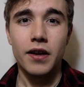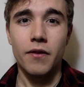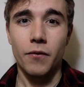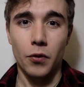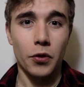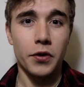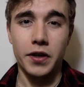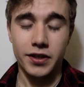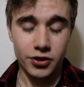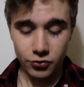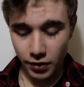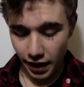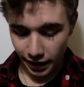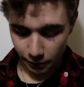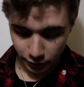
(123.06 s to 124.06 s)
for the disc
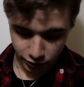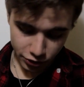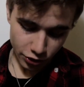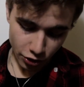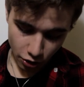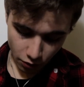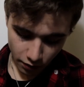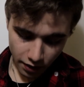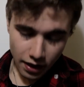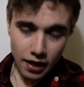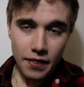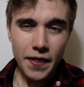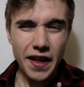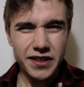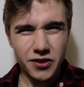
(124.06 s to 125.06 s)
track. But you know,
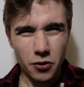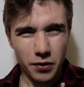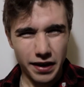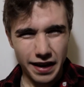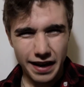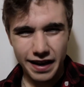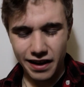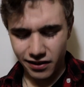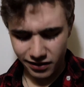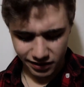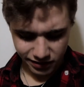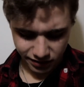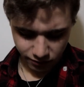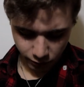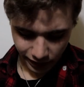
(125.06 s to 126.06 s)
that's okay. I only
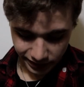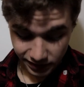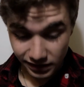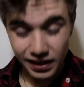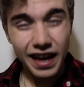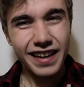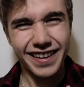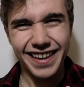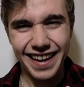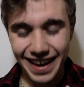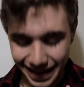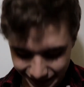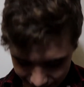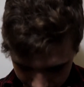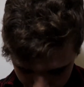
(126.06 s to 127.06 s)
had to waste a lot of
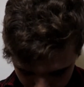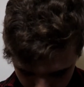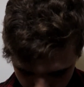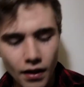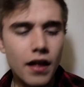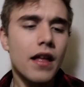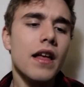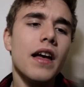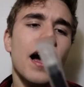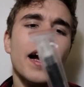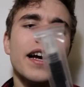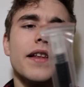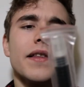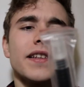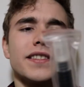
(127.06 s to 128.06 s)
gas. And I
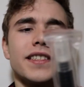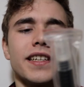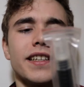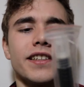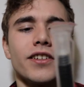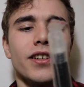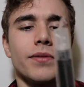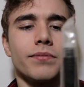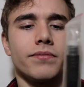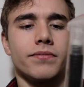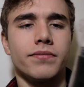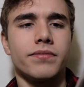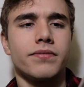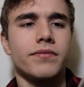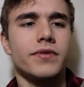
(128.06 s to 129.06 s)
got this thing in there, and
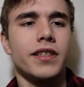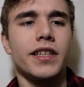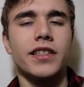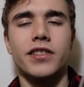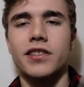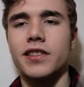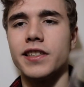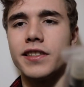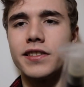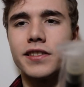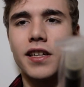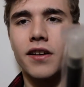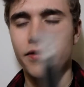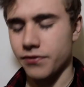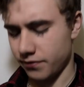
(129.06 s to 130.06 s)
I think it cleans
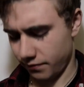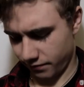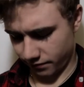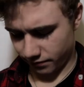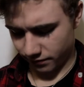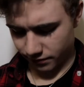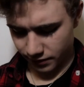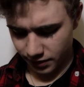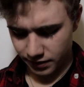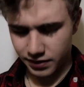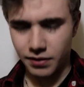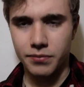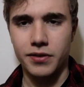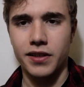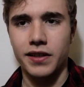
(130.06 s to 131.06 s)
stuff. It does
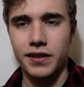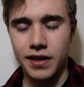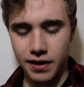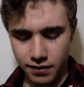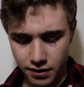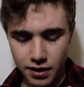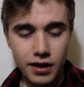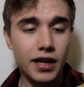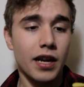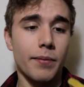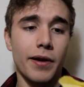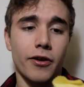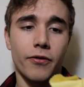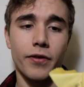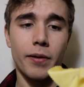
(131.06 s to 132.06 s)
something like that. Got
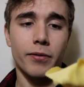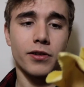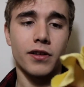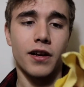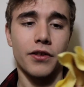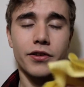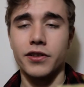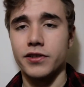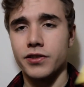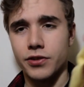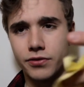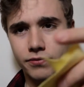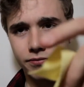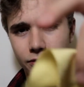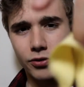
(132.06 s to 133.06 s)
a microfiber cloth, because
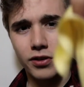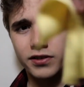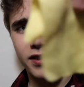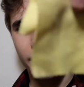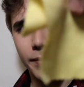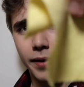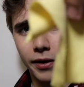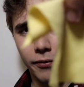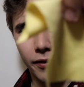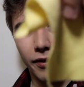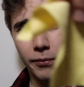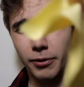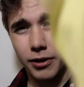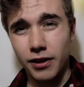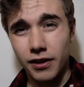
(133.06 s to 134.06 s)
who doesn't love
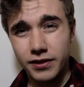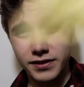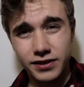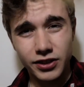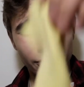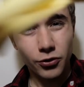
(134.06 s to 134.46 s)
microfiber cloths? They're